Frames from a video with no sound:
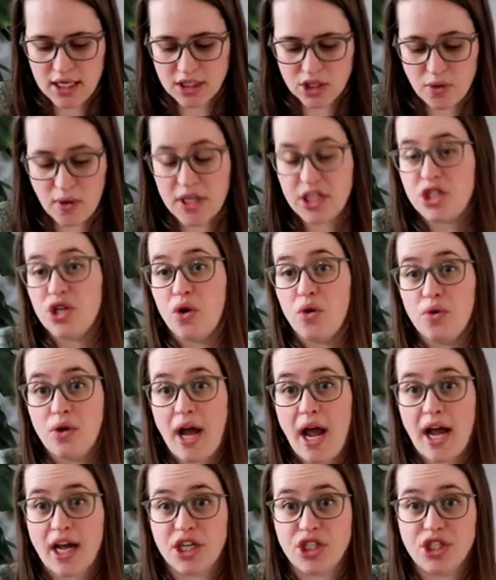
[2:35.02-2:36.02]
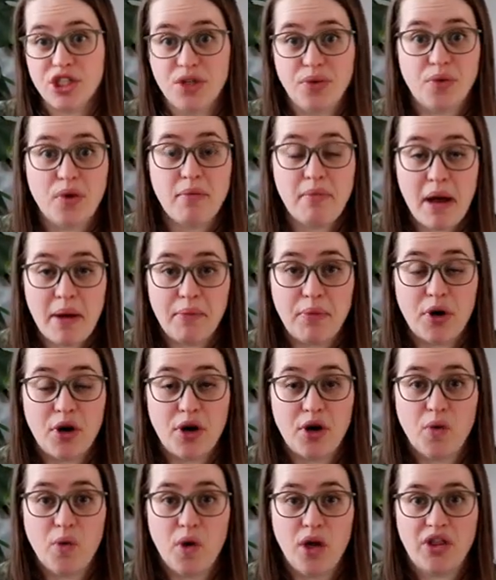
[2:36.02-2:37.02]
so I don't actually
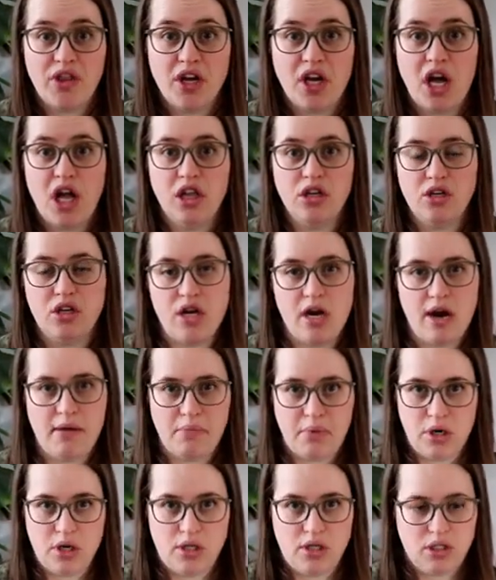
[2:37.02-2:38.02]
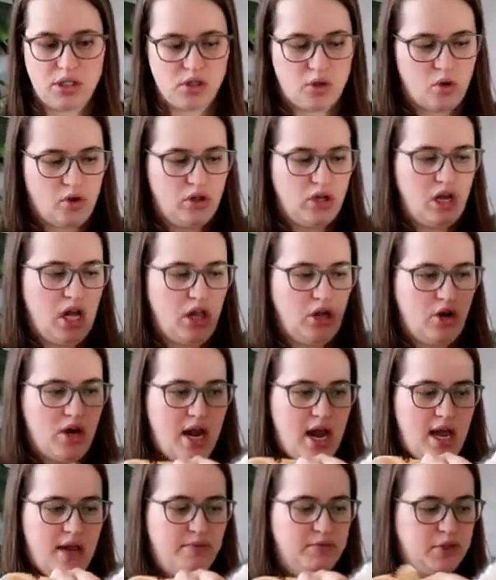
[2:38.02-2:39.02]
remember what the color numbers or the color
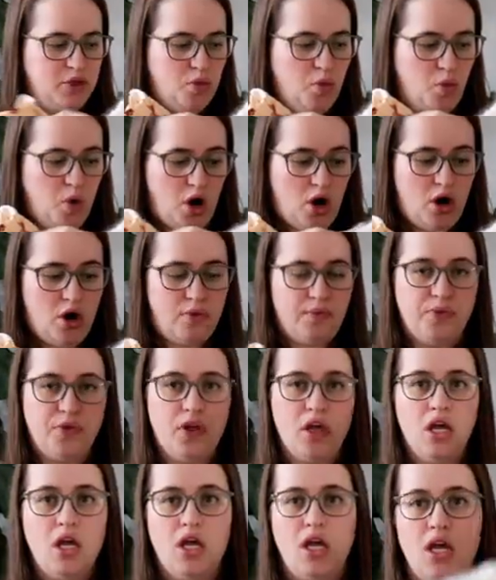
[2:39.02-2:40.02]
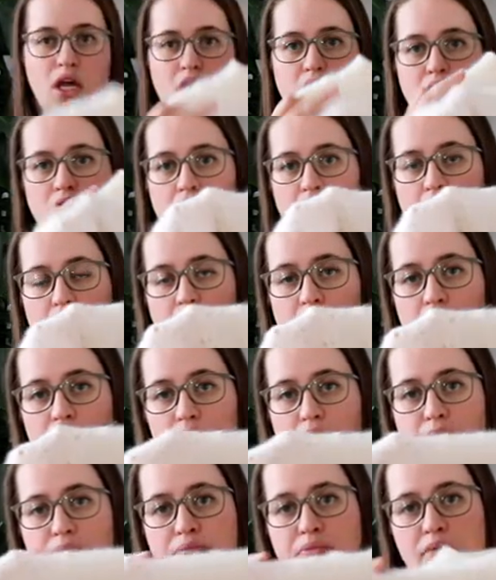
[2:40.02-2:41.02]
names were.
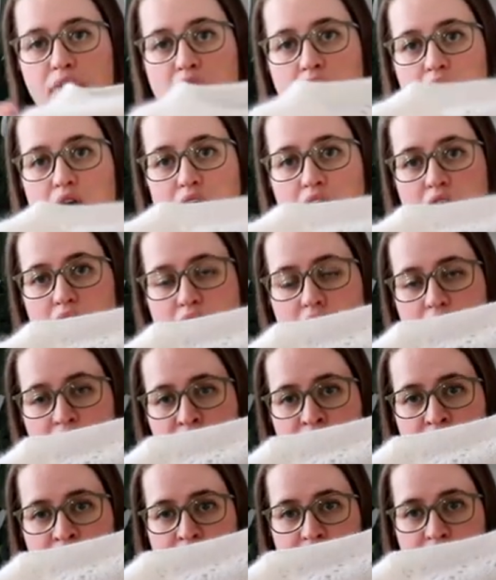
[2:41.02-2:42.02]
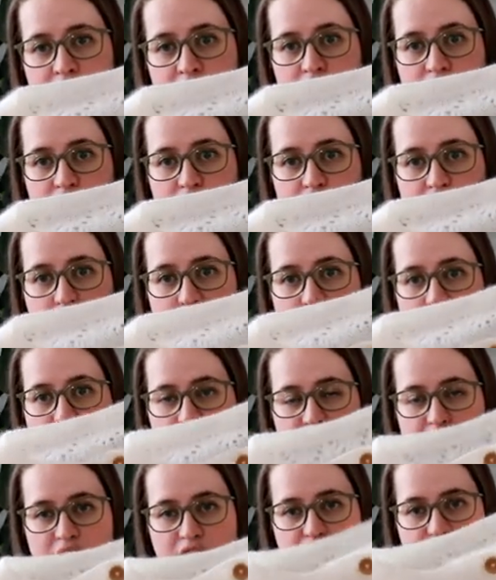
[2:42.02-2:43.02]
I
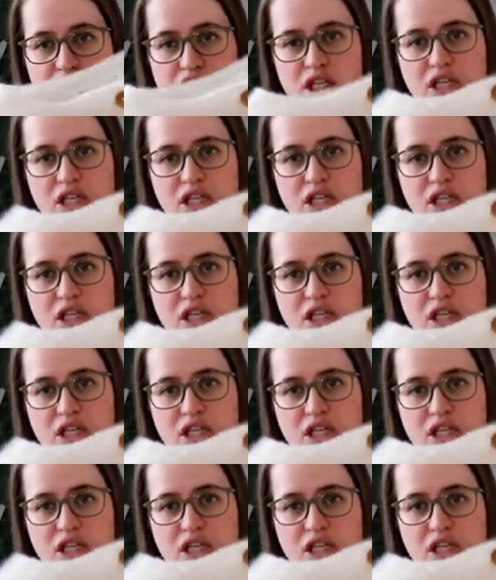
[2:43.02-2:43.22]
attached